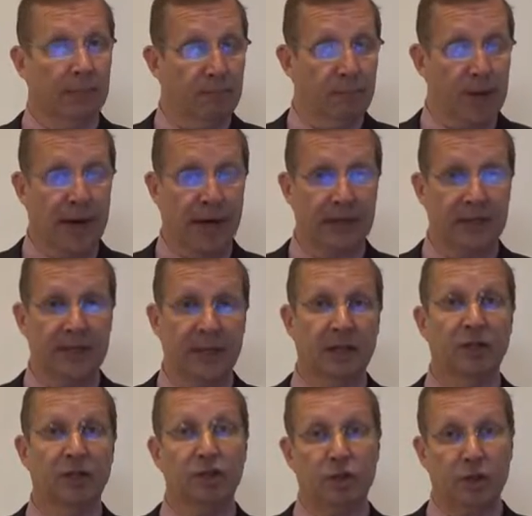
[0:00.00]
marked
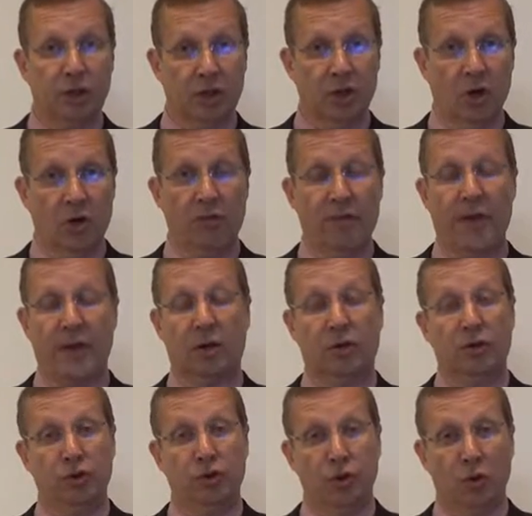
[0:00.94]
down, you can note that
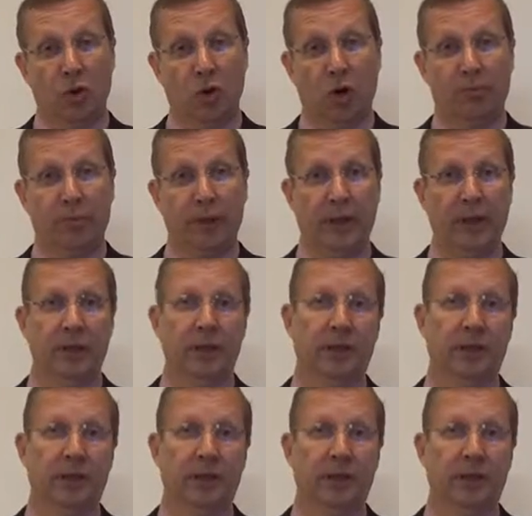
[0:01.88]
on your copy,